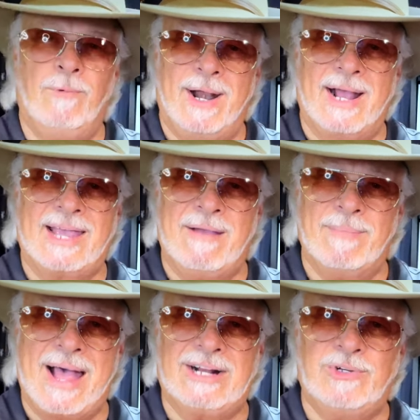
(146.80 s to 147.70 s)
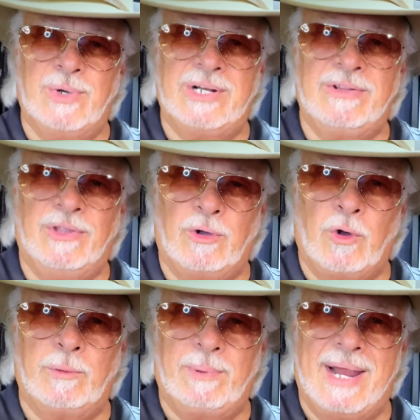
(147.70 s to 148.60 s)
When I came back to it, the
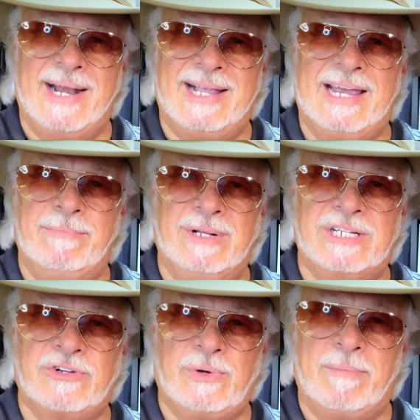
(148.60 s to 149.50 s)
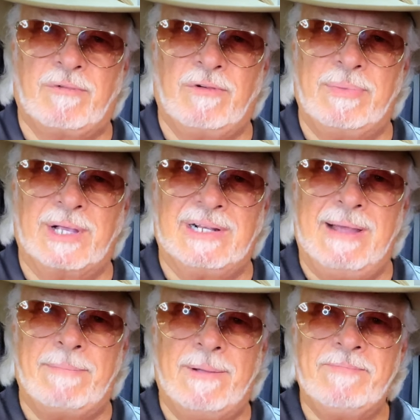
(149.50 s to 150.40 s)
gold plating had been stripped from the
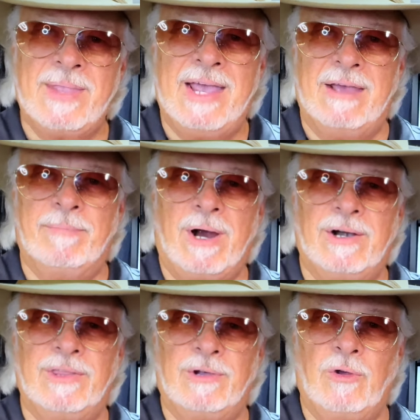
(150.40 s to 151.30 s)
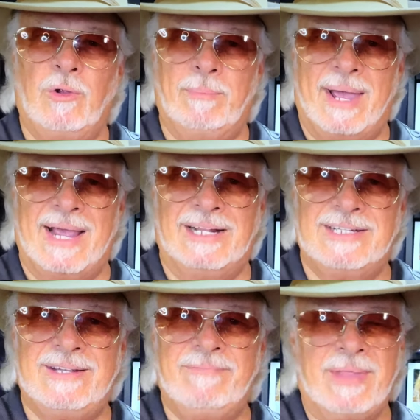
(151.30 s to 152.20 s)
clip and part of the gold bands.